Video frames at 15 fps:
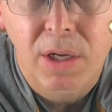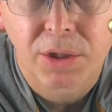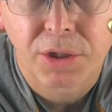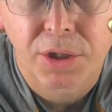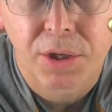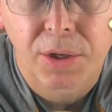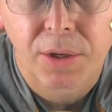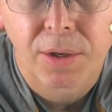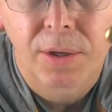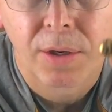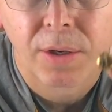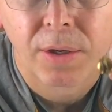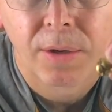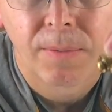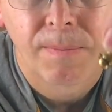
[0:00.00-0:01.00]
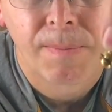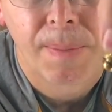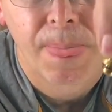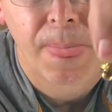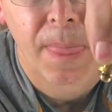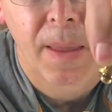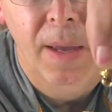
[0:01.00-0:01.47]
plunger,
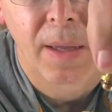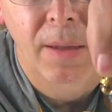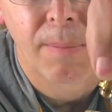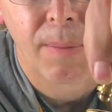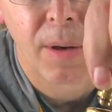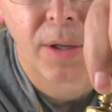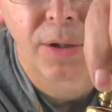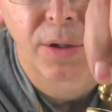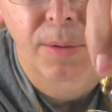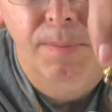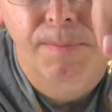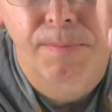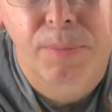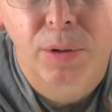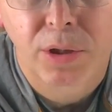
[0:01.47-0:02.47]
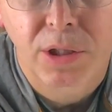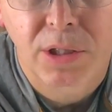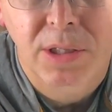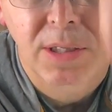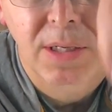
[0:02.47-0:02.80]
and the plunger pushes